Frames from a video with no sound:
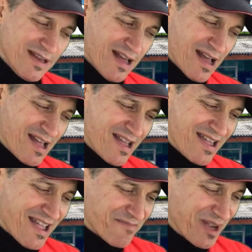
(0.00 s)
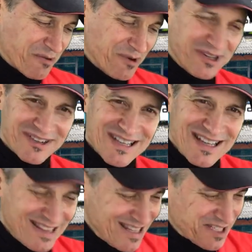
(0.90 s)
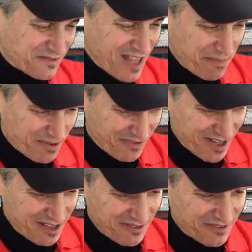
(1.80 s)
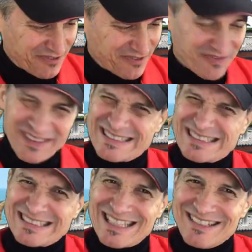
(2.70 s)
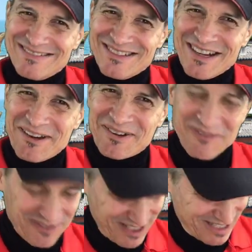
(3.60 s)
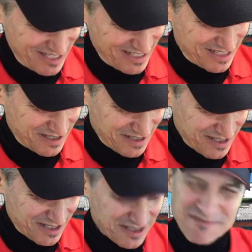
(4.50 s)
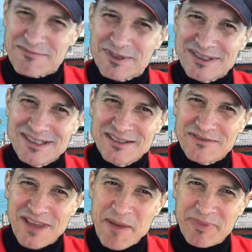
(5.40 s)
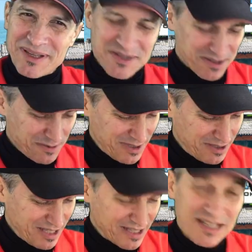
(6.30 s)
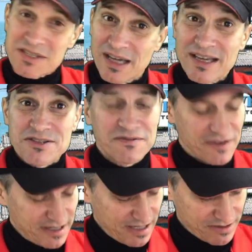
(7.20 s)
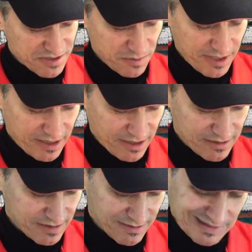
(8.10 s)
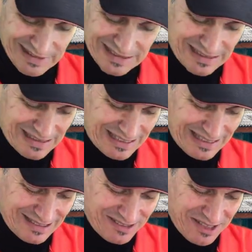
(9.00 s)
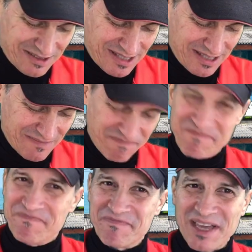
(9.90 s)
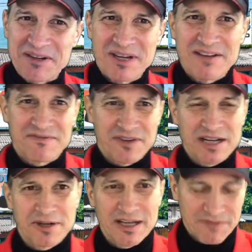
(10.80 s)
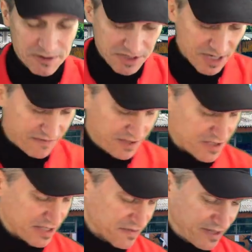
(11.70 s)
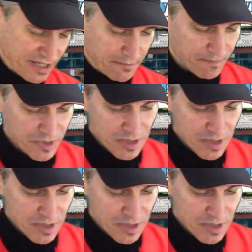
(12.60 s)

I have my wonder, this flapper valve, I don't know if this is really flapping so well. I guess I'll find out this weekend. I don't know, I don't have huge confidence. Let's find out.